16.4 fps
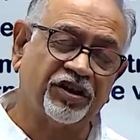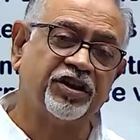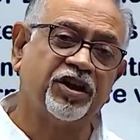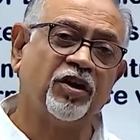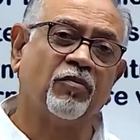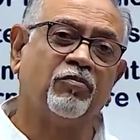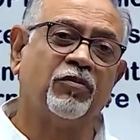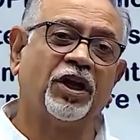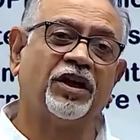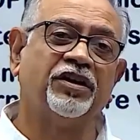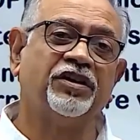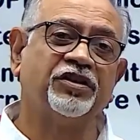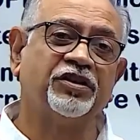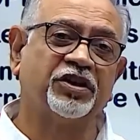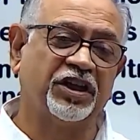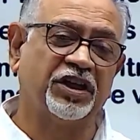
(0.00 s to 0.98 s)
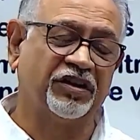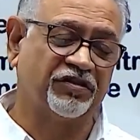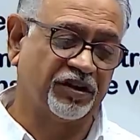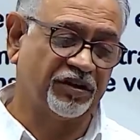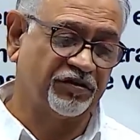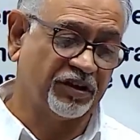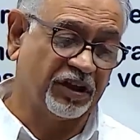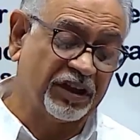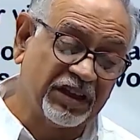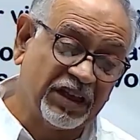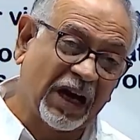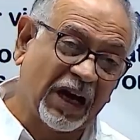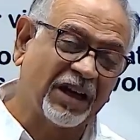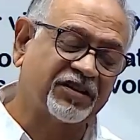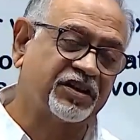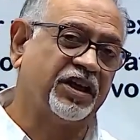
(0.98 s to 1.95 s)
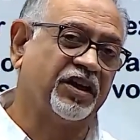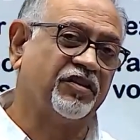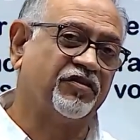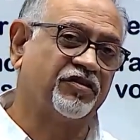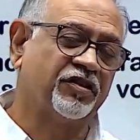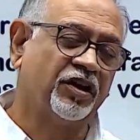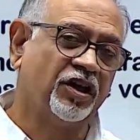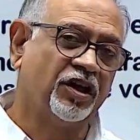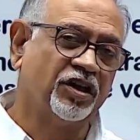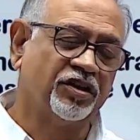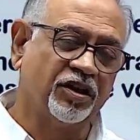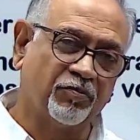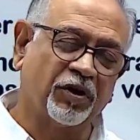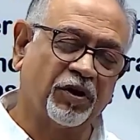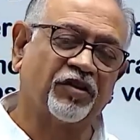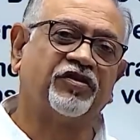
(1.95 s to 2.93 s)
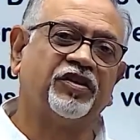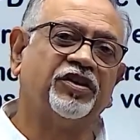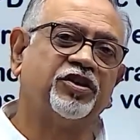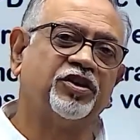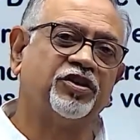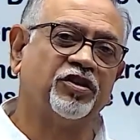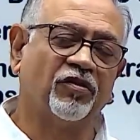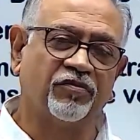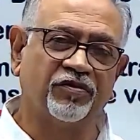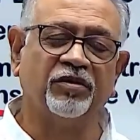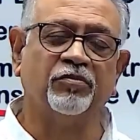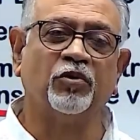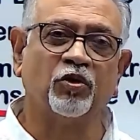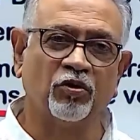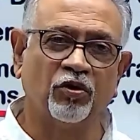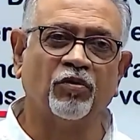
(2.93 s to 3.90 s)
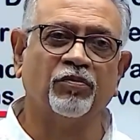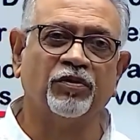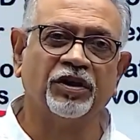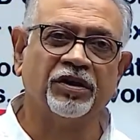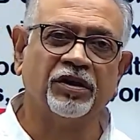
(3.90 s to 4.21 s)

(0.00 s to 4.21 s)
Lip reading: of blood increases, in that case the percentage of hemoglobin